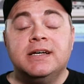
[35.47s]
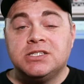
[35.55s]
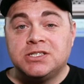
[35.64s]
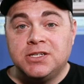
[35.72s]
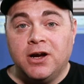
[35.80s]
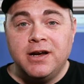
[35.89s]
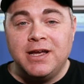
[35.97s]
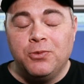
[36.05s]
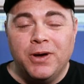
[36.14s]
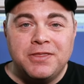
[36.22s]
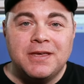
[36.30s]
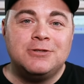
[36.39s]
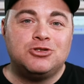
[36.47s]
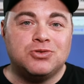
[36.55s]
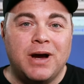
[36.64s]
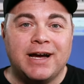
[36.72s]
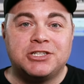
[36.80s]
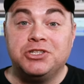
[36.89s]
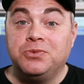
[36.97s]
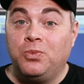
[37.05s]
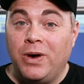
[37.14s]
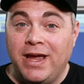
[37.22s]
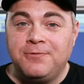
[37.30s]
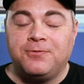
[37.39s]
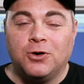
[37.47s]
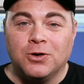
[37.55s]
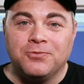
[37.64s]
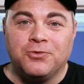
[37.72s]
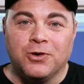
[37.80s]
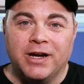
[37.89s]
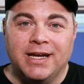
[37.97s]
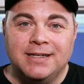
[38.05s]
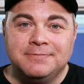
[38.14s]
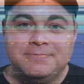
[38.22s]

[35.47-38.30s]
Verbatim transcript: starting with Tracktion Waveform Free.